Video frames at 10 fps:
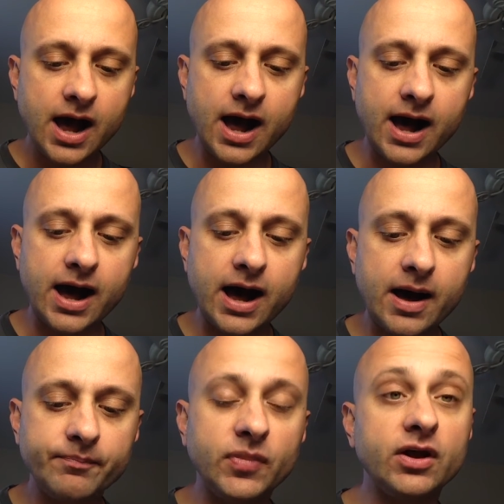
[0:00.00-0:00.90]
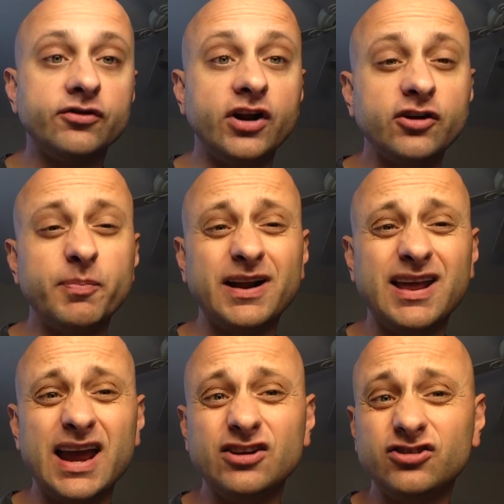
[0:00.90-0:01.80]
There's an
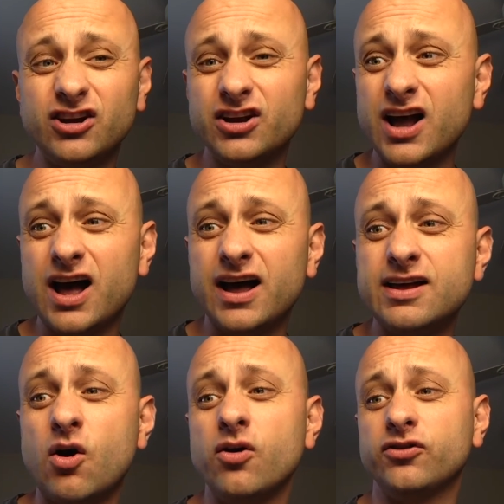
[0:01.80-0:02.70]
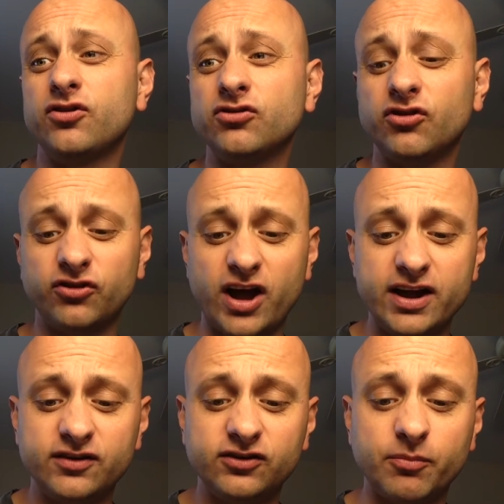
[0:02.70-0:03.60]
expectation in all the social
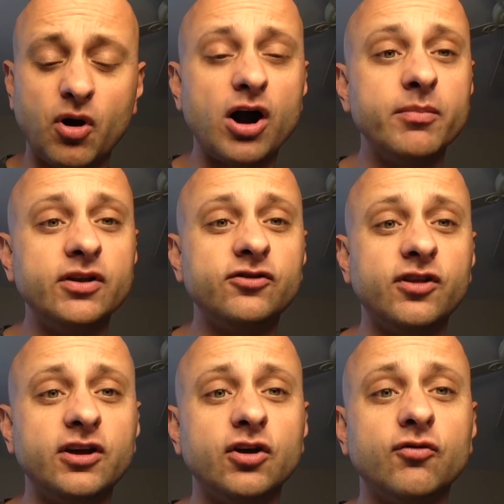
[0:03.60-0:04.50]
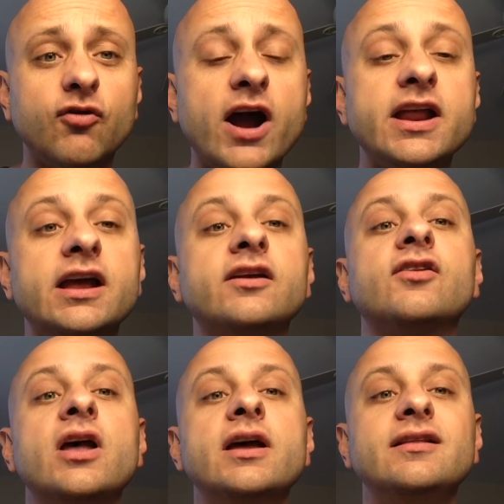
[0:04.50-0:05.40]
science departments that your writing
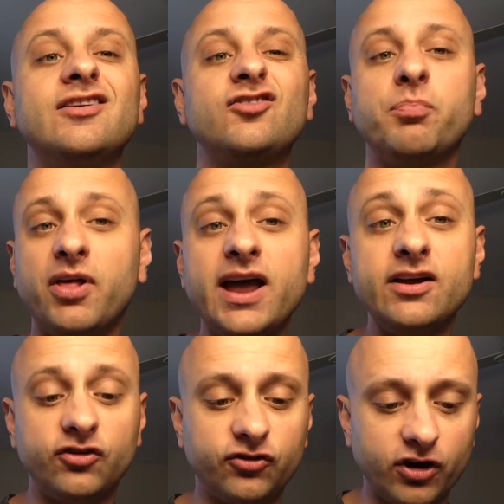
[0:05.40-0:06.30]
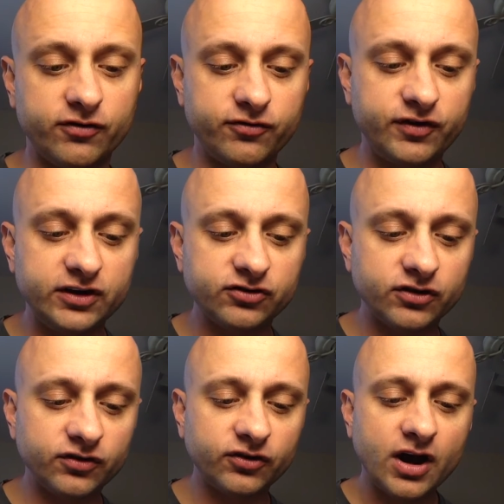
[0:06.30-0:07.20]
displays certain
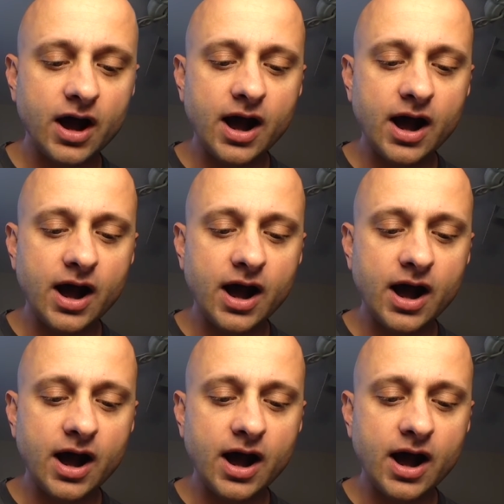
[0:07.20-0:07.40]
features.